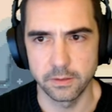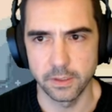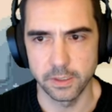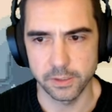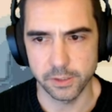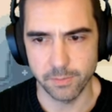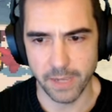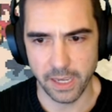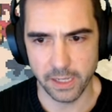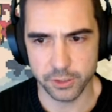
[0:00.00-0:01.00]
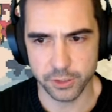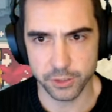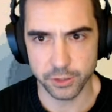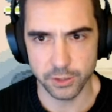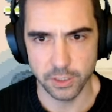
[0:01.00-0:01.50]
They
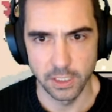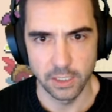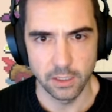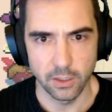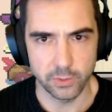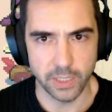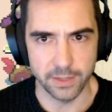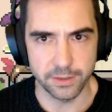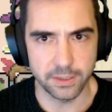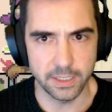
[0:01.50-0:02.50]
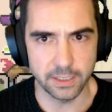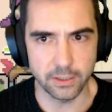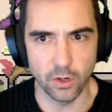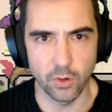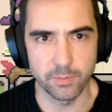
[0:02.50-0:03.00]
smash. Okay, I
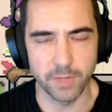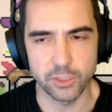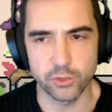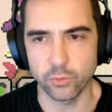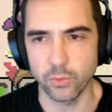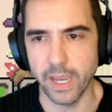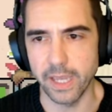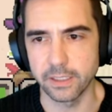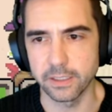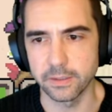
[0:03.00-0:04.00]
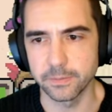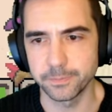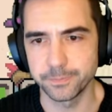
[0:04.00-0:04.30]
think... Oh, and my dragon.